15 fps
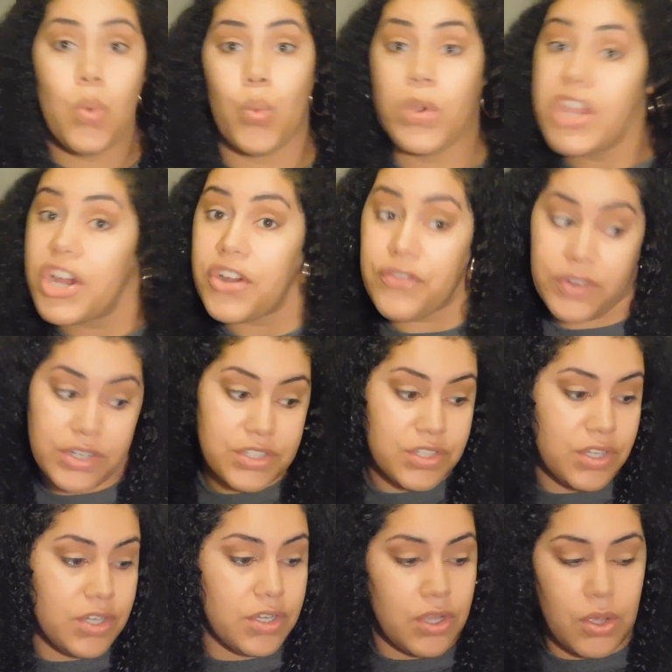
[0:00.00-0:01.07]
we are first
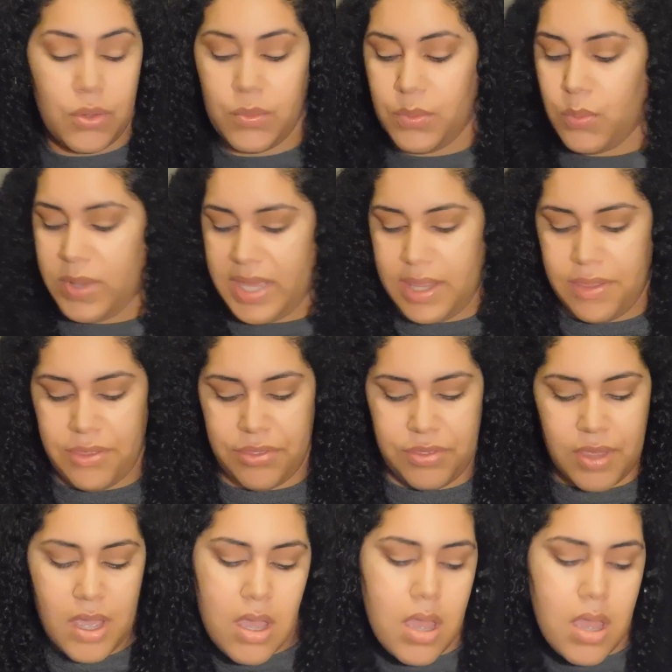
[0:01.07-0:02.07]
gonna go with,